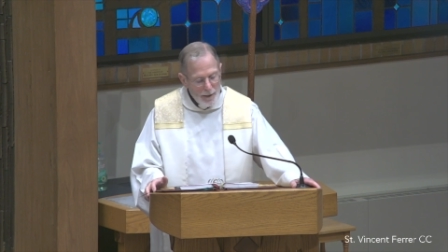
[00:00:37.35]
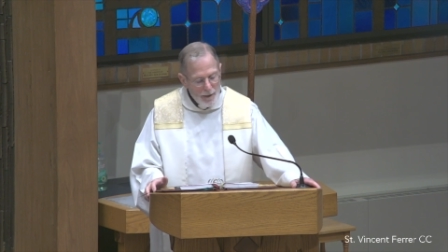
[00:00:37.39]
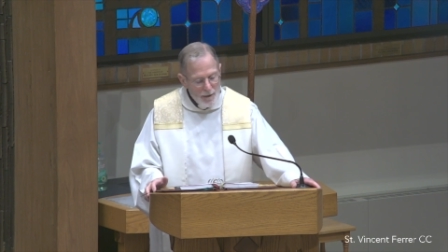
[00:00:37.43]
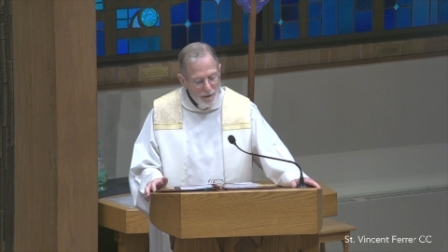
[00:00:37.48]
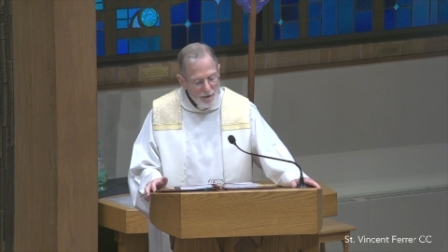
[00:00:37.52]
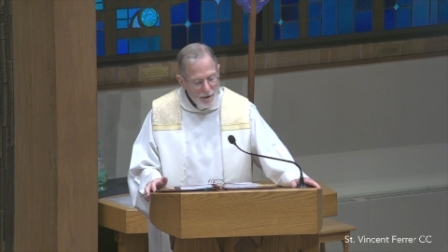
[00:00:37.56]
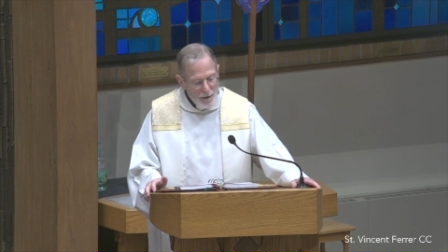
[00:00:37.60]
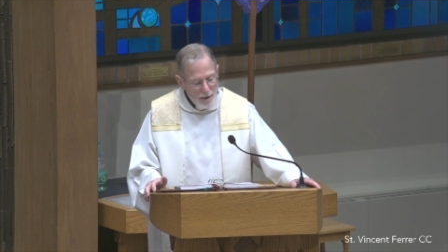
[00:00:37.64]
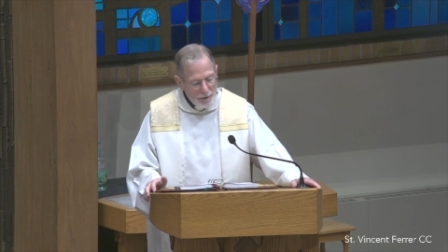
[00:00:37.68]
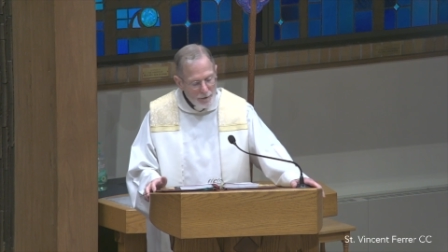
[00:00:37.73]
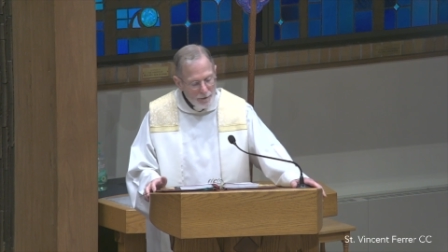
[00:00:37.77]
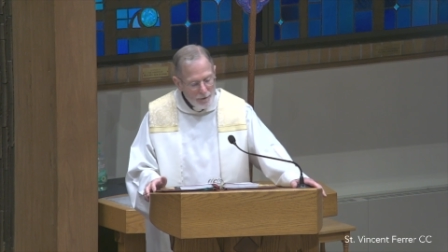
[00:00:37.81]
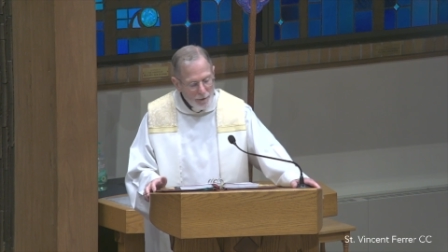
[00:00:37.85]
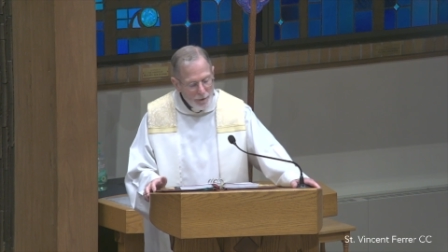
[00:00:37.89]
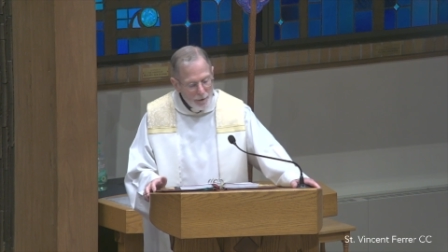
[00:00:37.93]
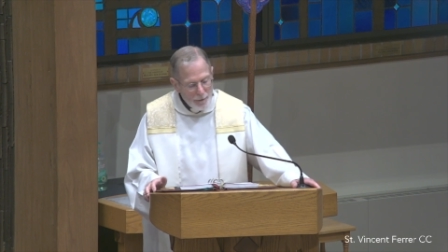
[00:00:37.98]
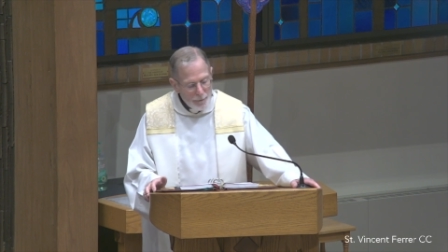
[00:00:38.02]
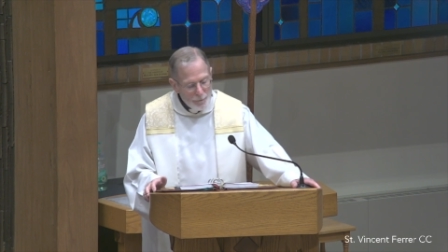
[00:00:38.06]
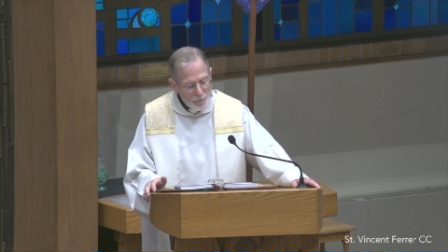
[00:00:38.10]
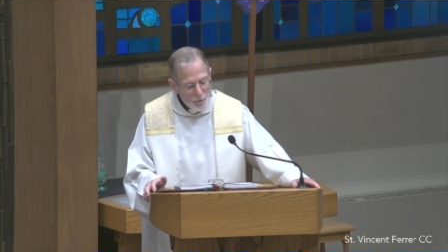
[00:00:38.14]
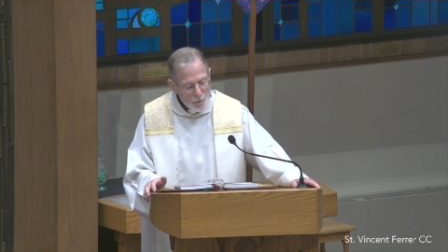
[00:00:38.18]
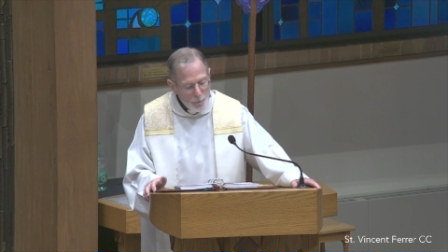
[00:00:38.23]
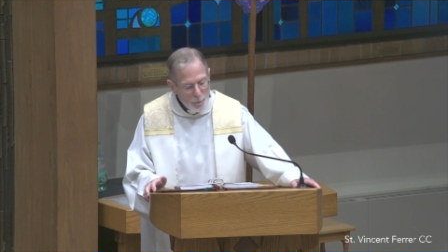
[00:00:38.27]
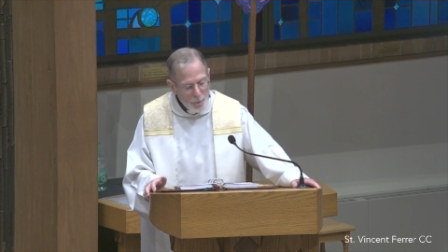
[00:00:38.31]
He sent
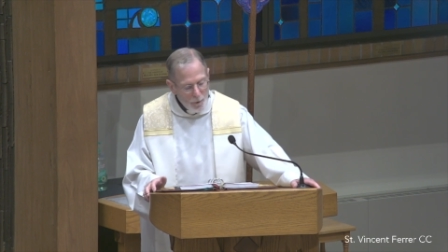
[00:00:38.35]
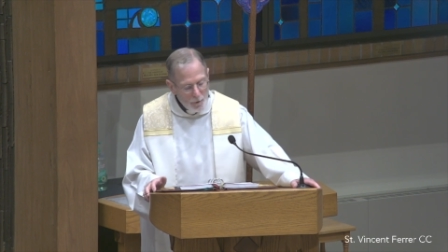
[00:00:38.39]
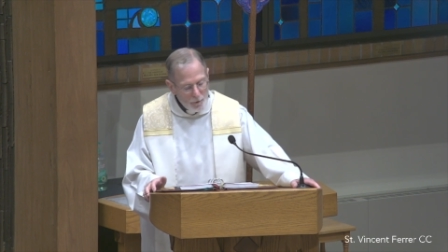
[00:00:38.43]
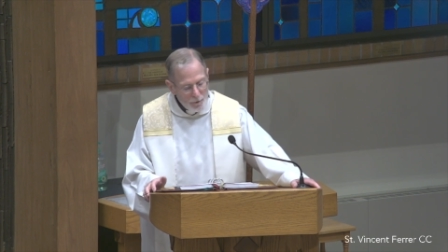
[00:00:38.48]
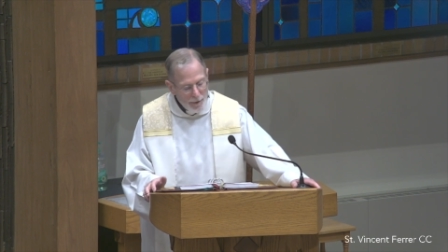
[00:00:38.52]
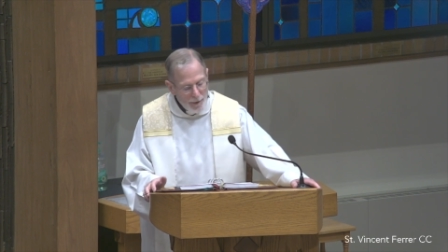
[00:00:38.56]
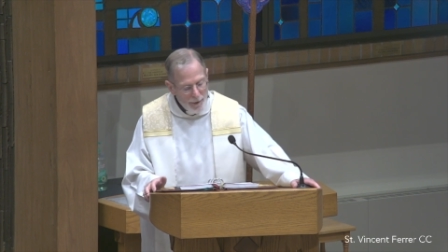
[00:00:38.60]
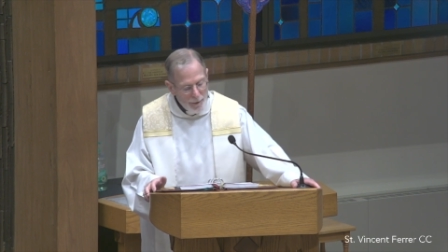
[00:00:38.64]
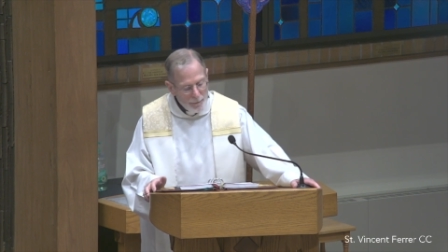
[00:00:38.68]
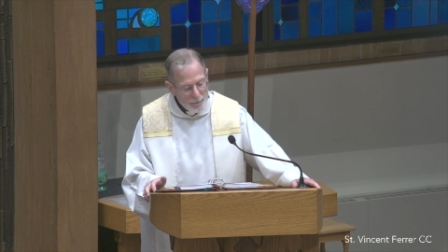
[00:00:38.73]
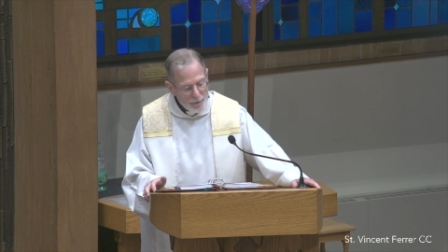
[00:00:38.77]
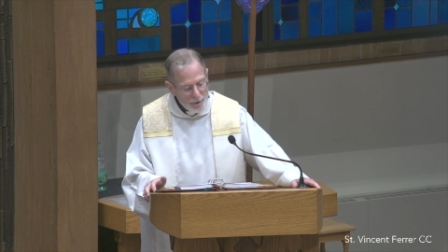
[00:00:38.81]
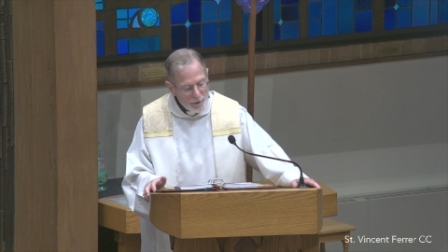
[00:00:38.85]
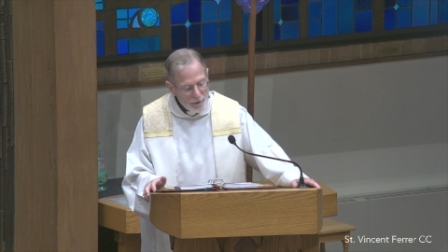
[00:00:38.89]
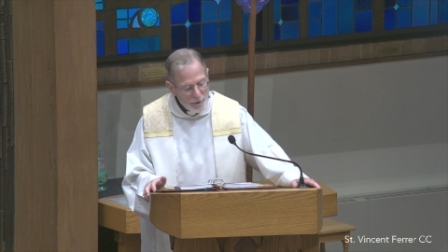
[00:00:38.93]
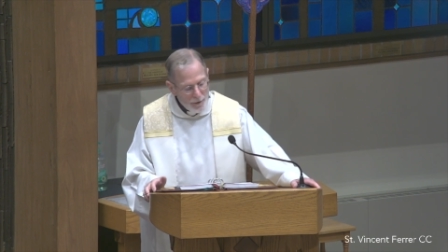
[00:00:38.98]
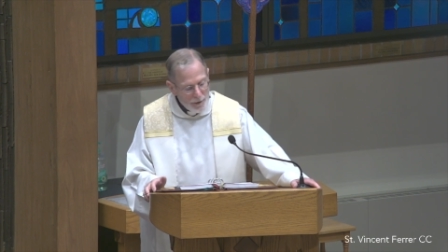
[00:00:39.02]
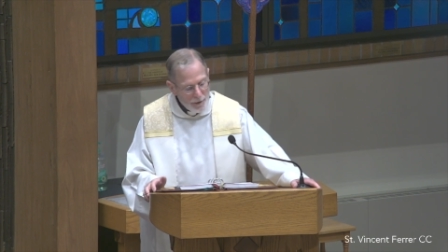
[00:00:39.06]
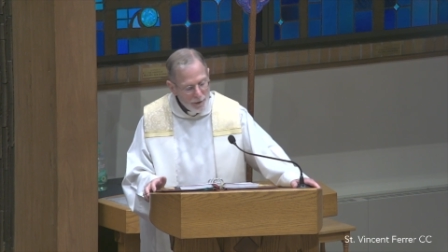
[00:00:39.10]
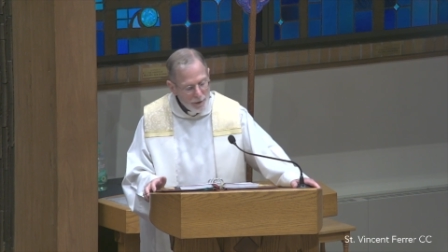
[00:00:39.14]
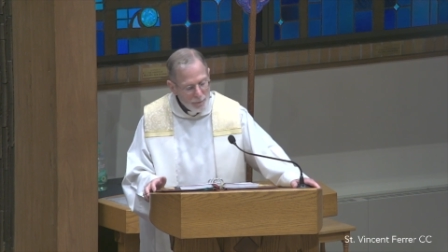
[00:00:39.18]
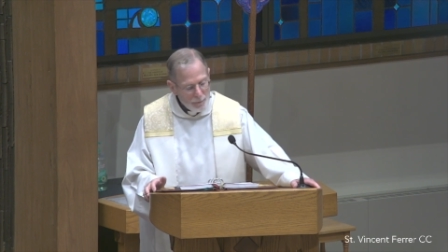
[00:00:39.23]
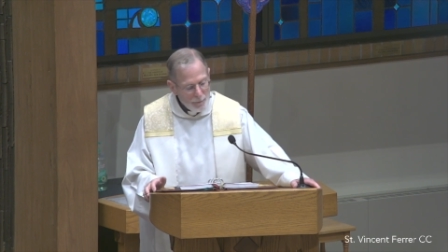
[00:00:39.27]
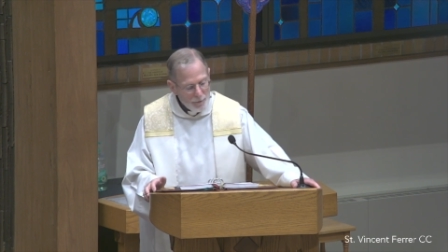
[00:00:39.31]
them to proclaim the
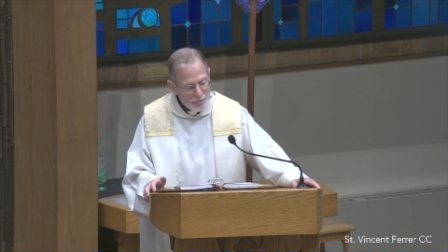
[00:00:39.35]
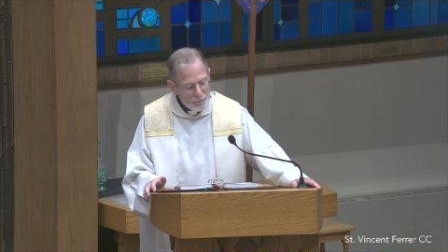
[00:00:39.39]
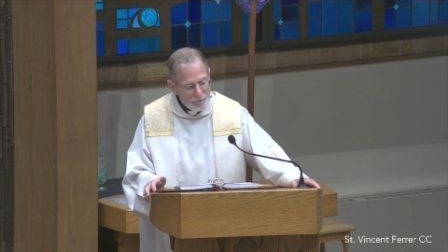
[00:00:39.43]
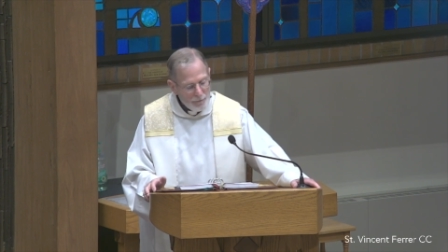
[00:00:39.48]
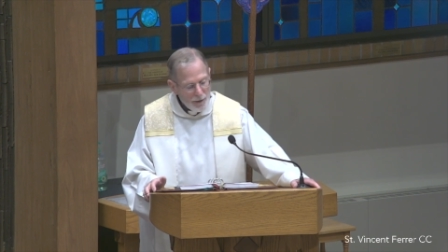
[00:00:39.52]
kingdom